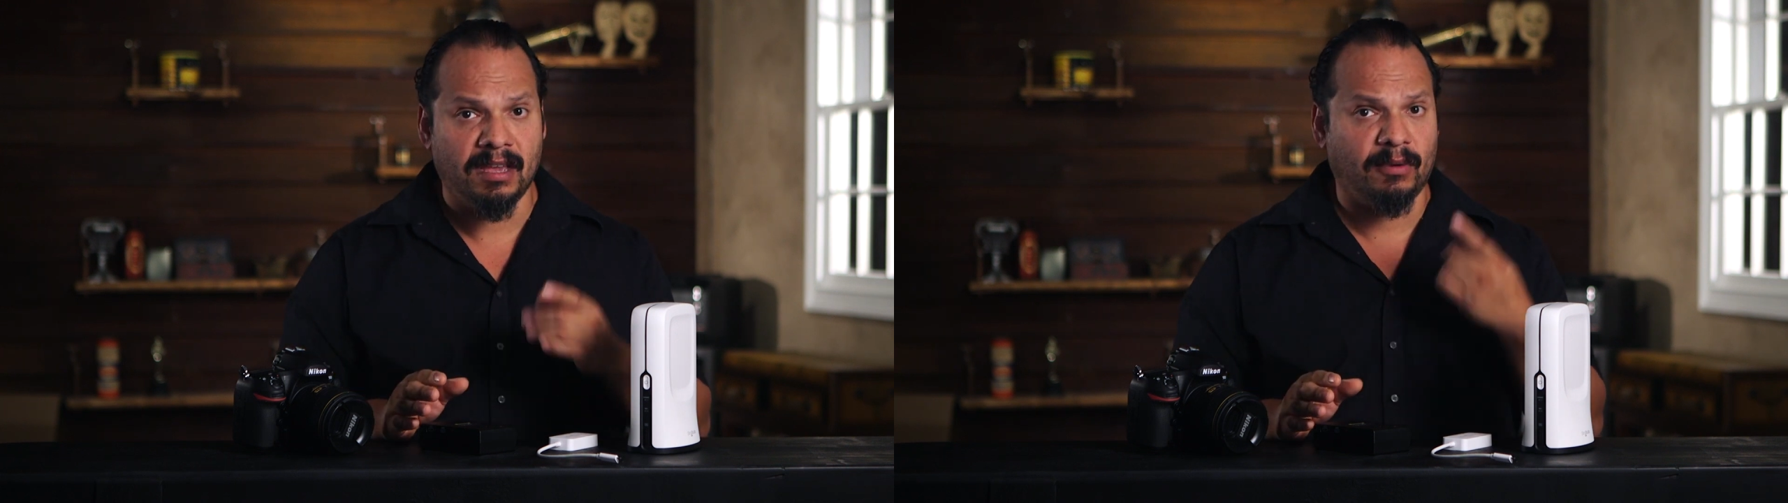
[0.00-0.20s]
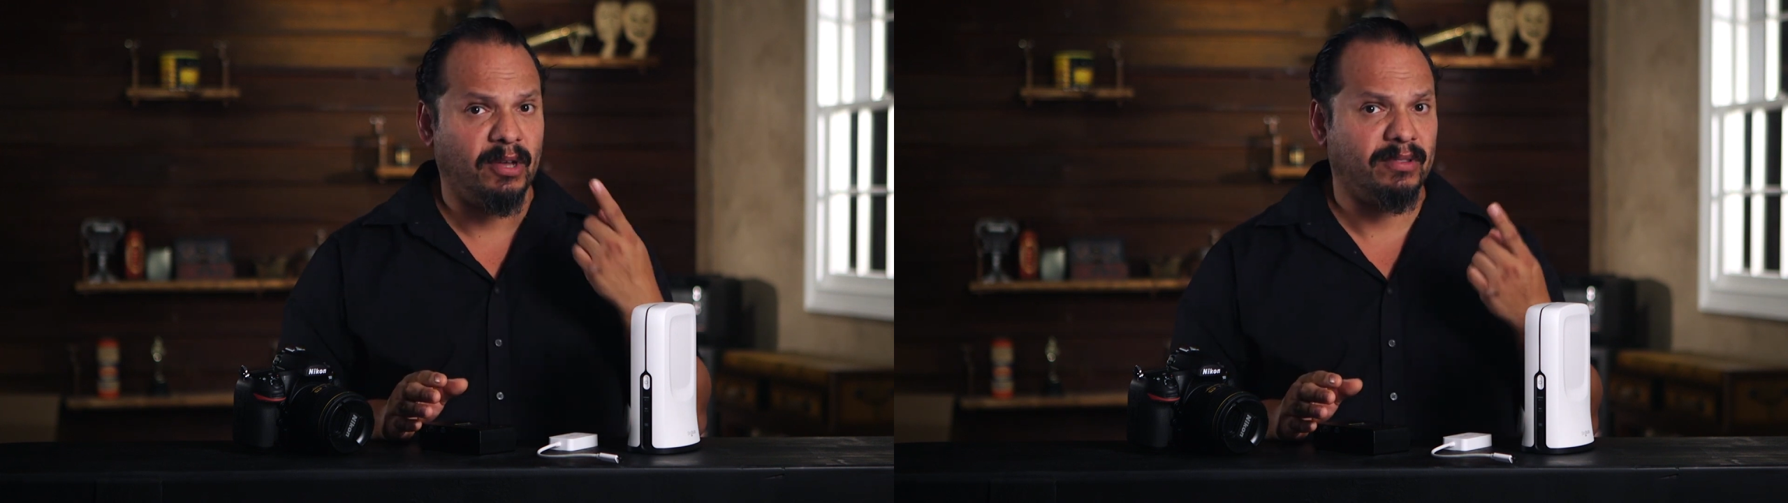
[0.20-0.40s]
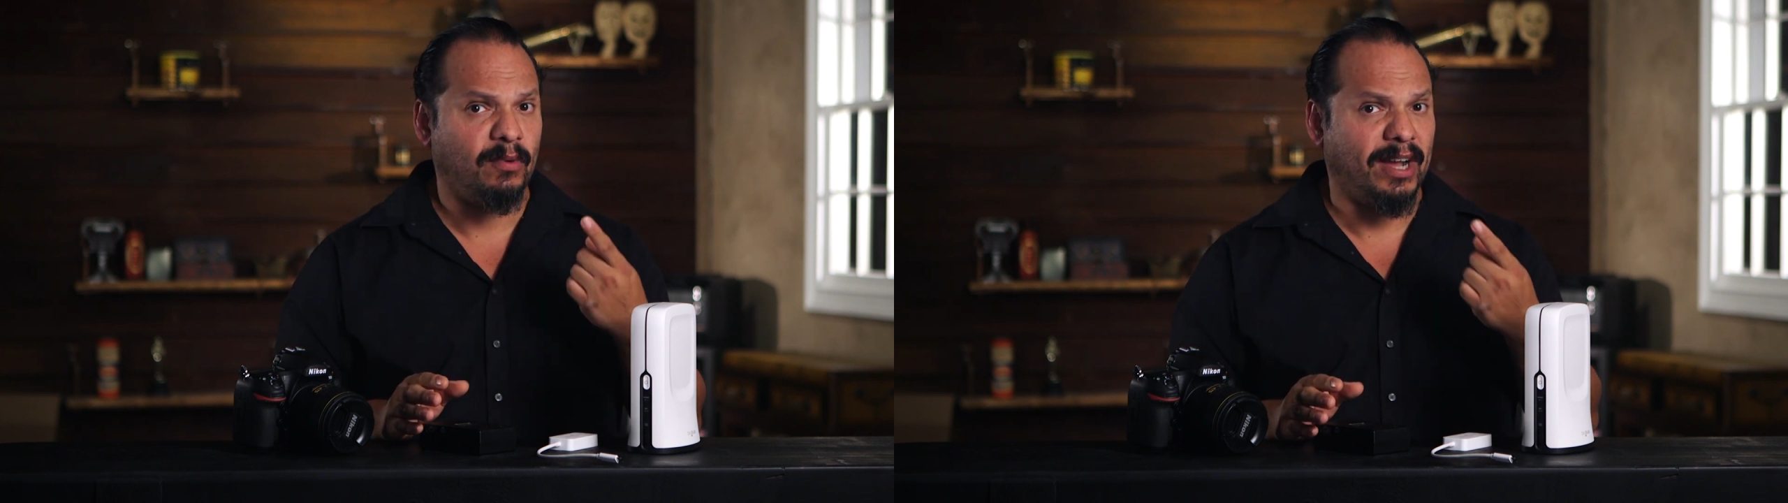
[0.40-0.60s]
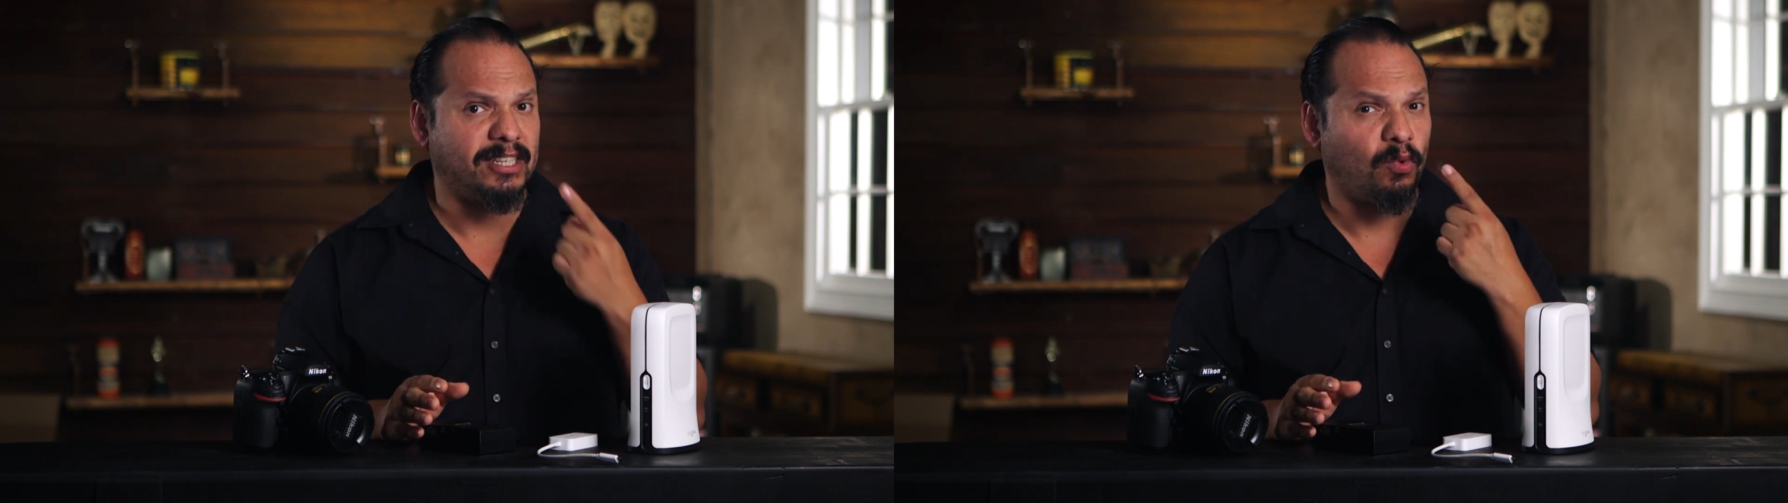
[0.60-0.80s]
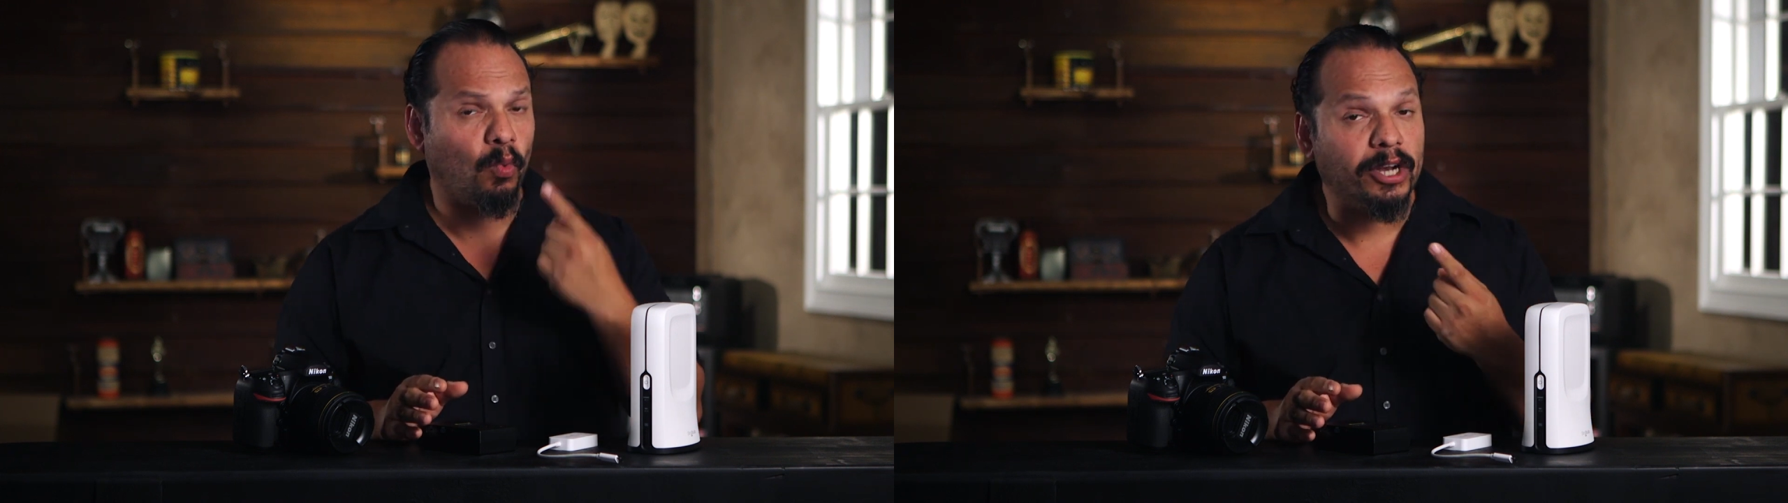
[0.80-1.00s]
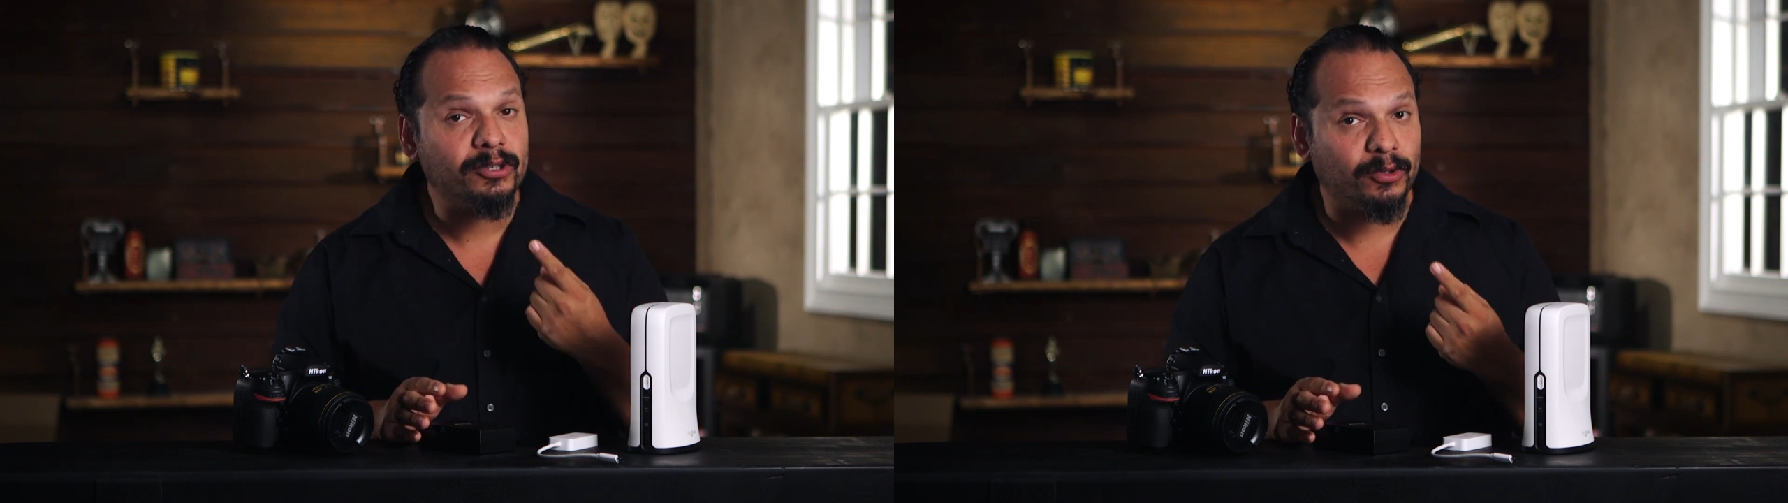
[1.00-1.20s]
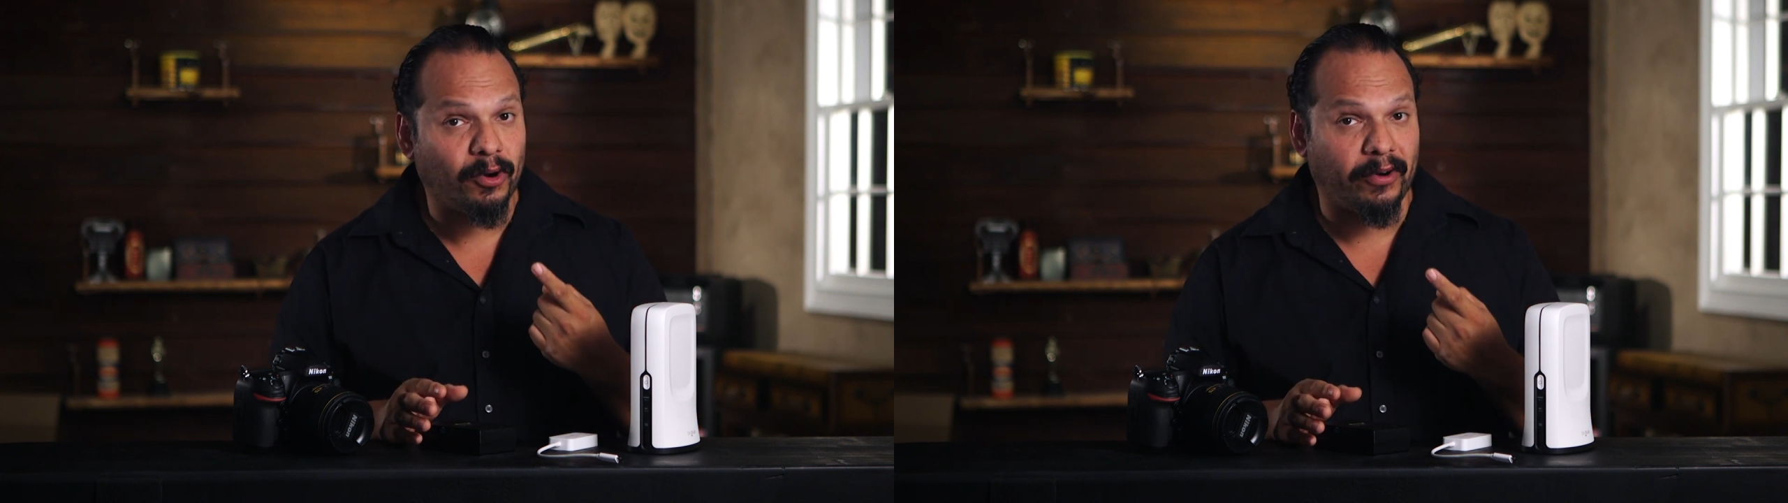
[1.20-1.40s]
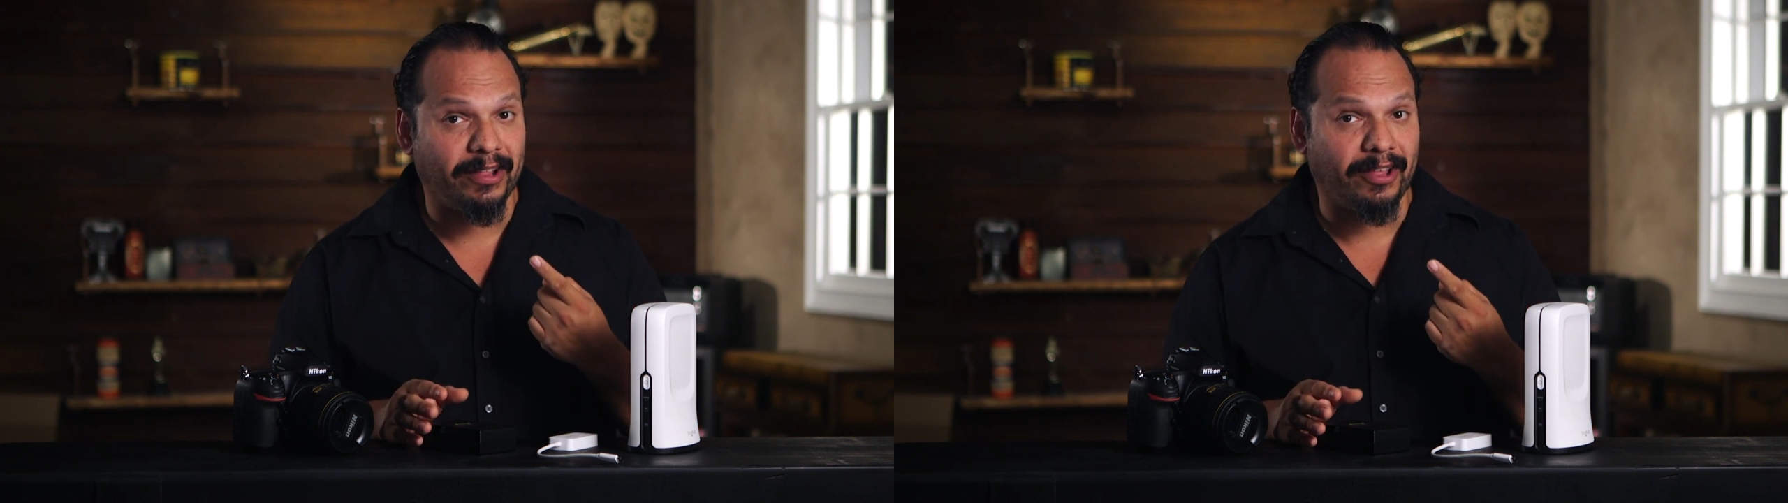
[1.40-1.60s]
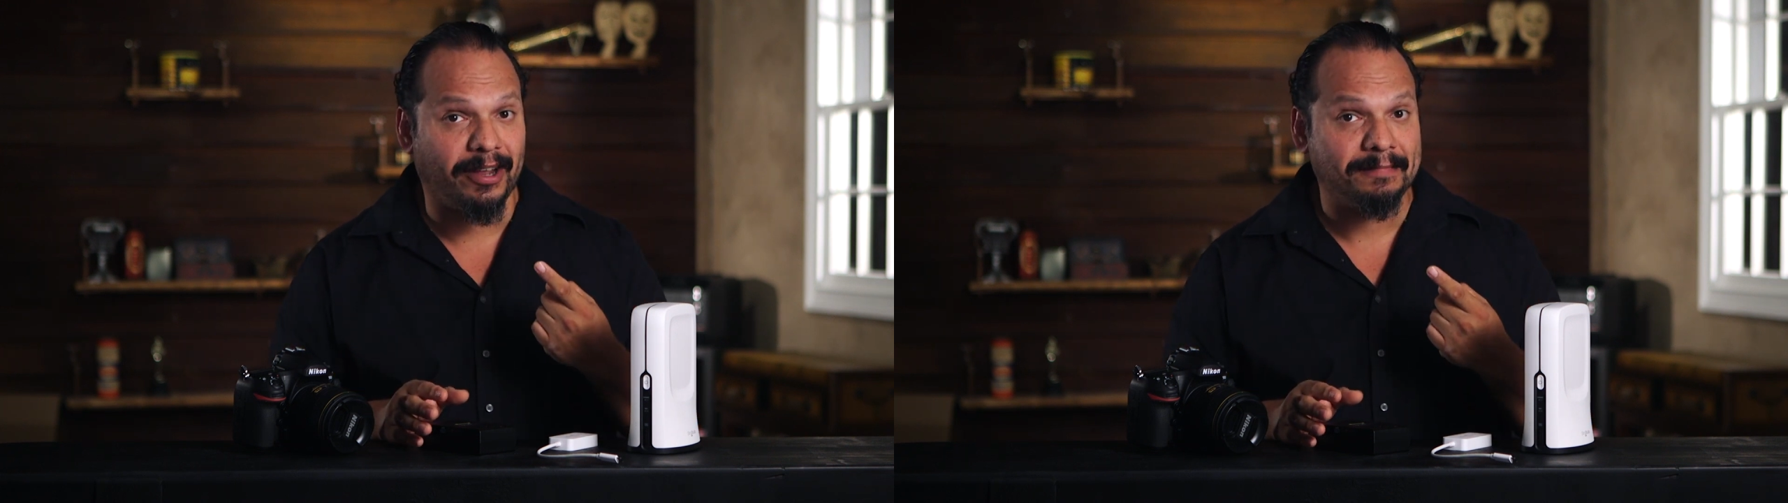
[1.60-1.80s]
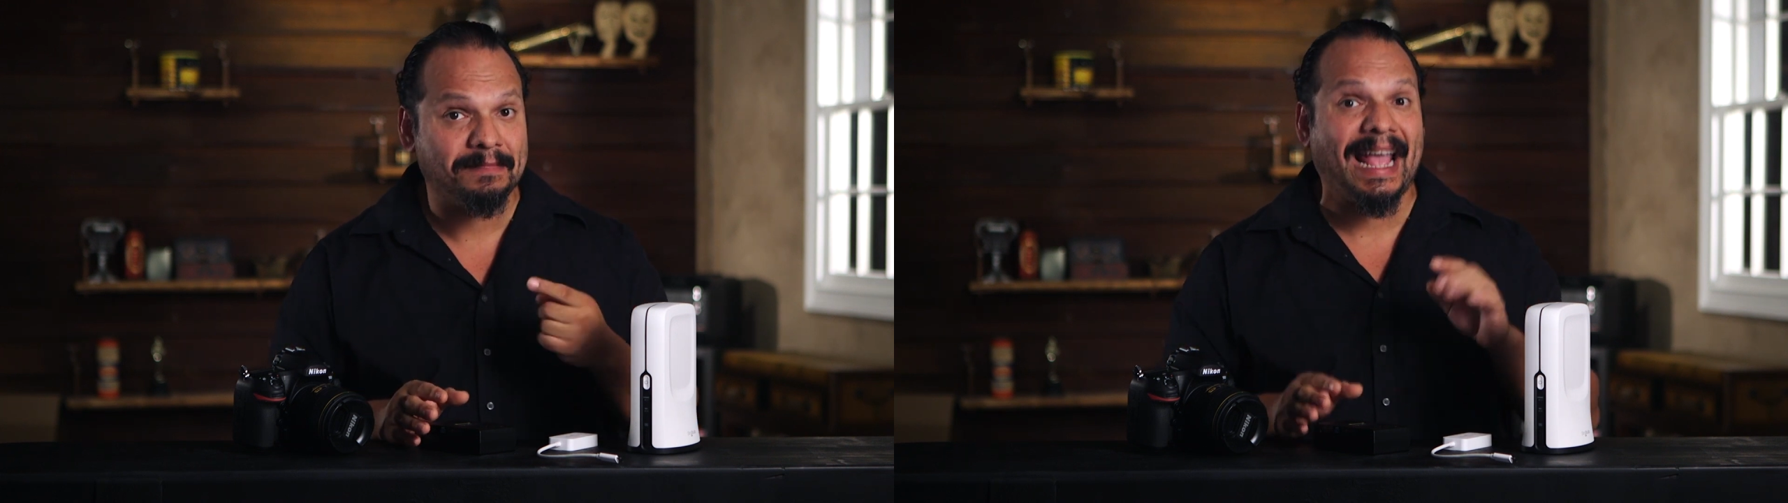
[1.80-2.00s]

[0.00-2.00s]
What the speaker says: and we only watched one tutorial on.